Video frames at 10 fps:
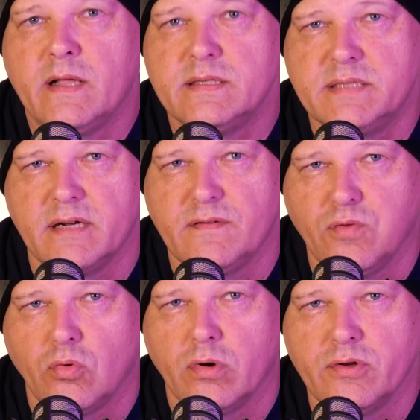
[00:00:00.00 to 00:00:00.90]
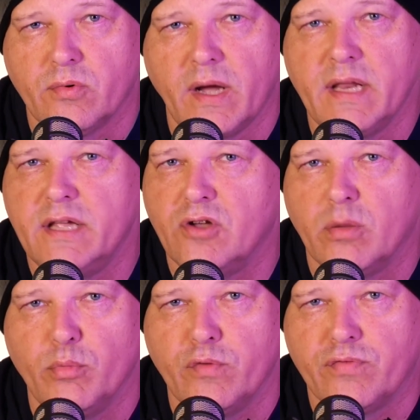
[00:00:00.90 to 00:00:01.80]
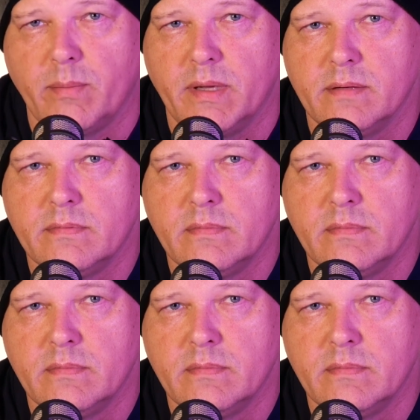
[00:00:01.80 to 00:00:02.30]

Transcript: Set a floor on your rate and don't move from it.